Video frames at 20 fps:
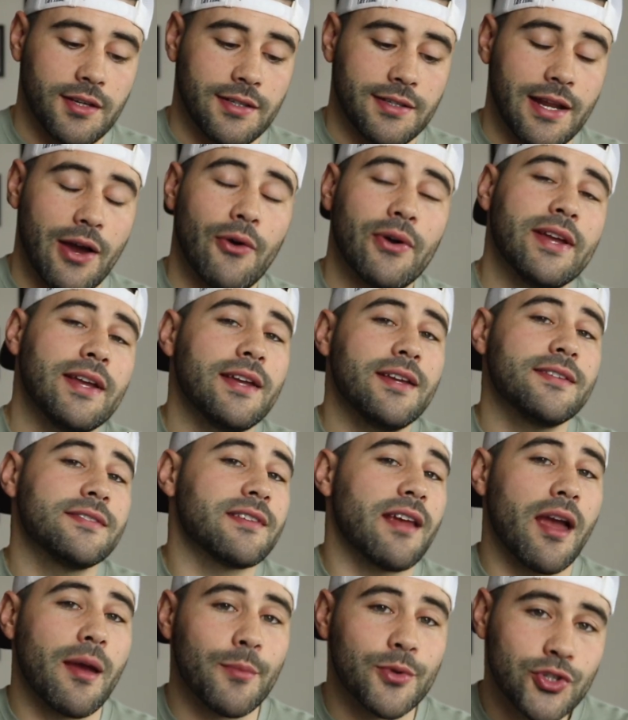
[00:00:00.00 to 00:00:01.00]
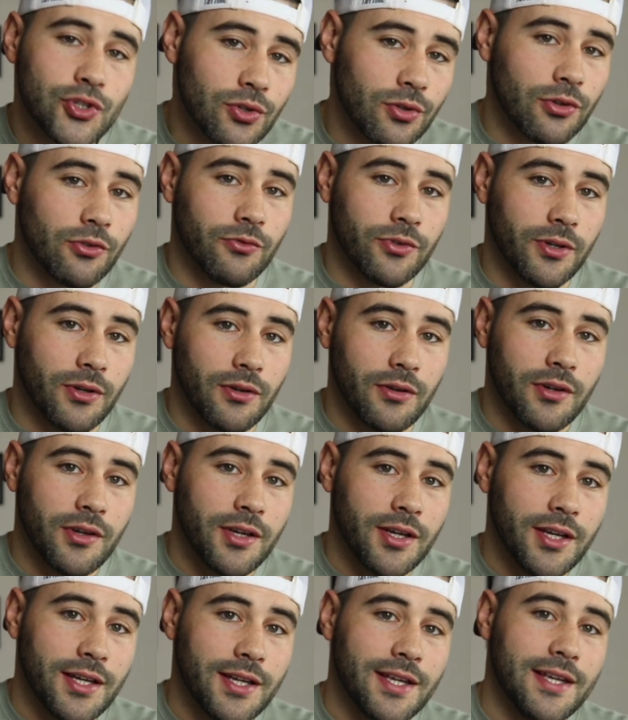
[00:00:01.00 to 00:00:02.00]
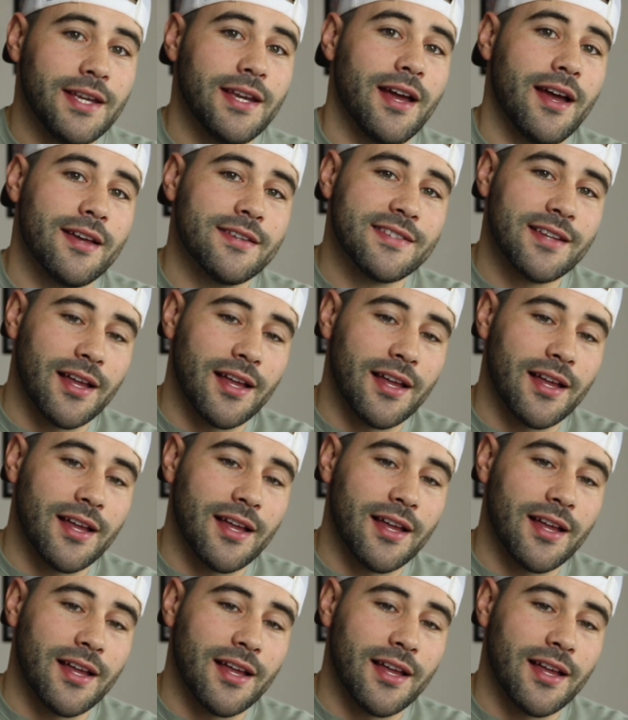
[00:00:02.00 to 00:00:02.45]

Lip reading: Now, his amateur career, He has